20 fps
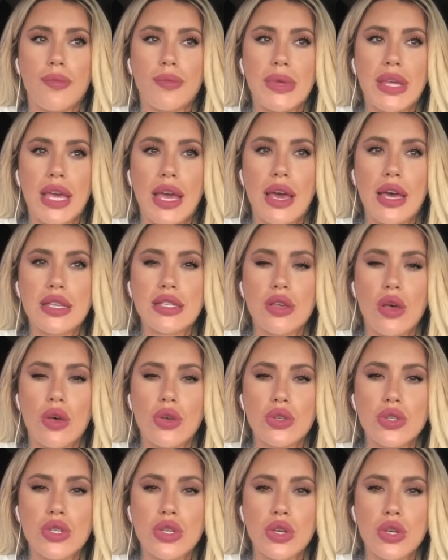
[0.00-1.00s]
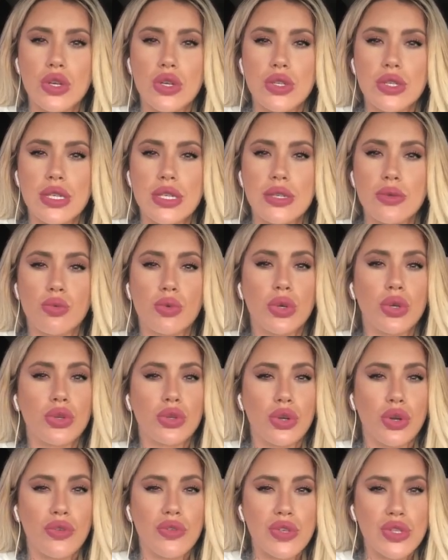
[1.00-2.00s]
He has ulcers. He's a real
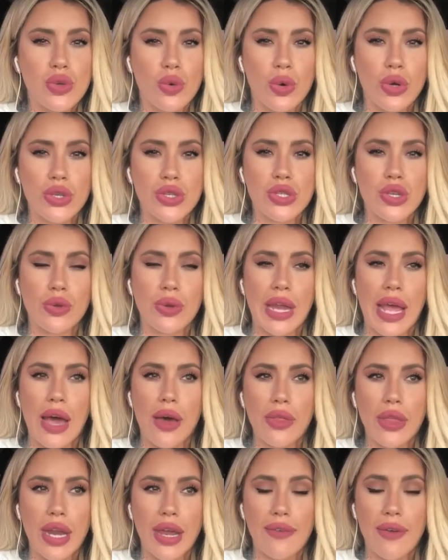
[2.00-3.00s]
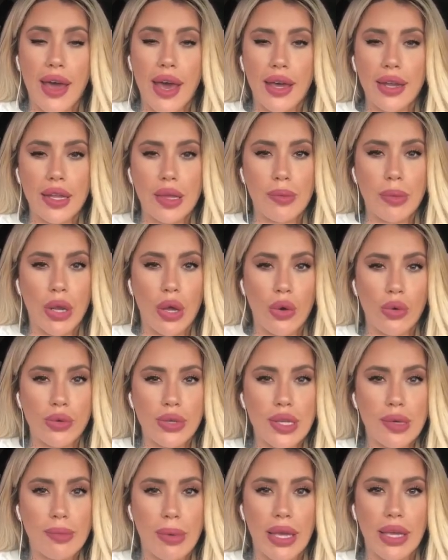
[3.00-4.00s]
nervous horse. So now that I've had him and
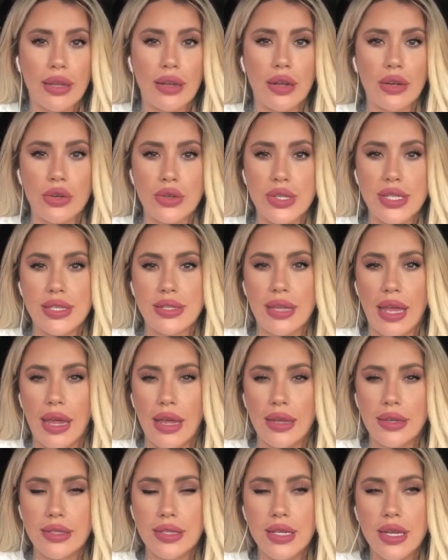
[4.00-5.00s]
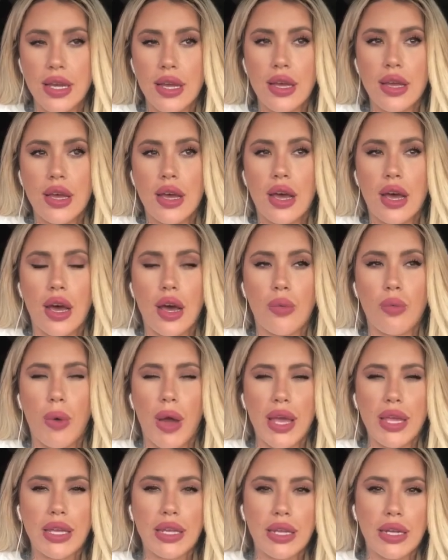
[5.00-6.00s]
owned him, I can understand
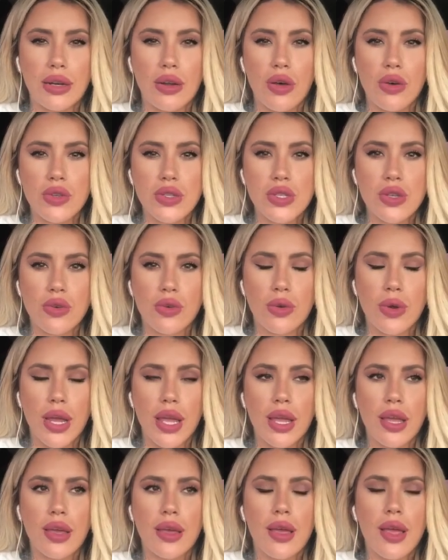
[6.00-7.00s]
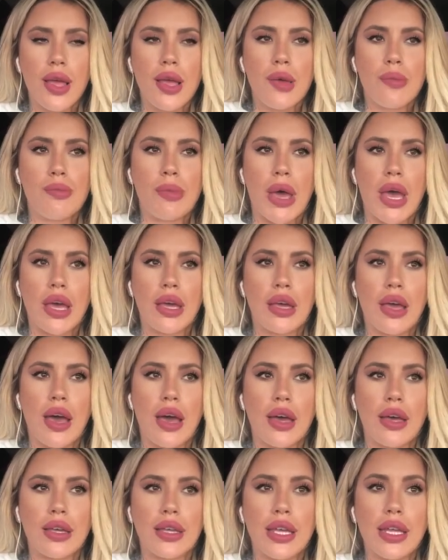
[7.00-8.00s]
why he didn't haul so great. But
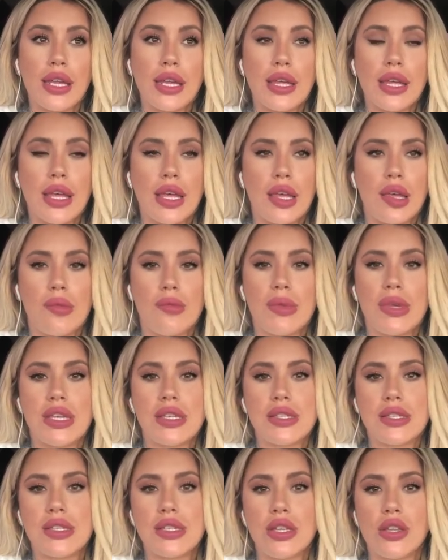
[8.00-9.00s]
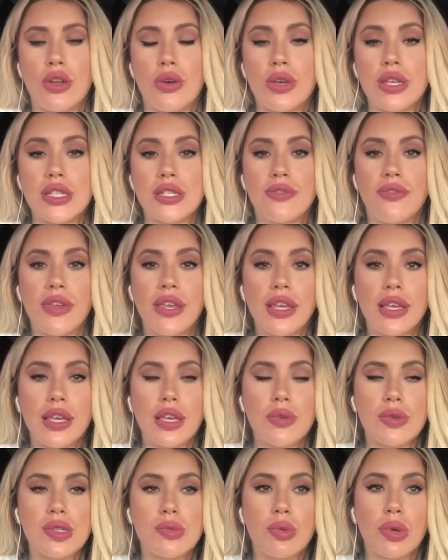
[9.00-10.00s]
getting him, his feet,
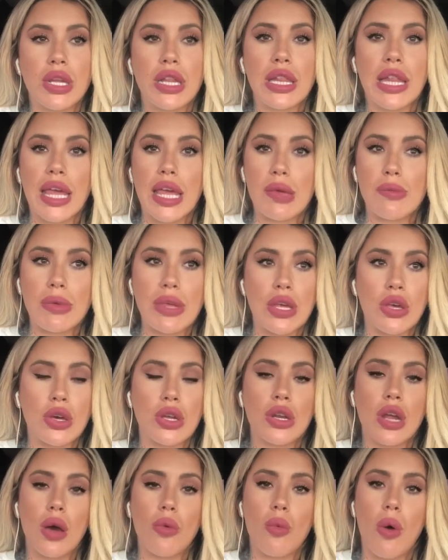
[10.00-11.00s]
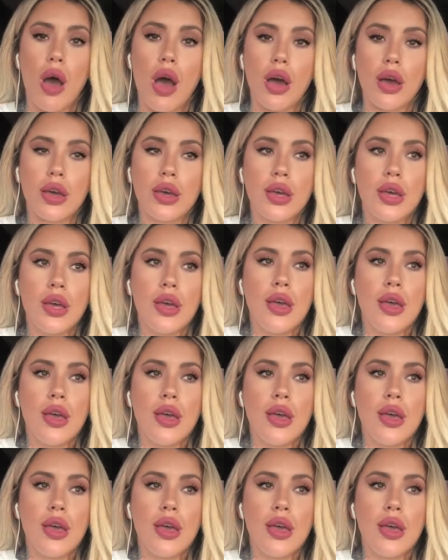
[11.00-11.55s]
he was pretty lame. He could not walk.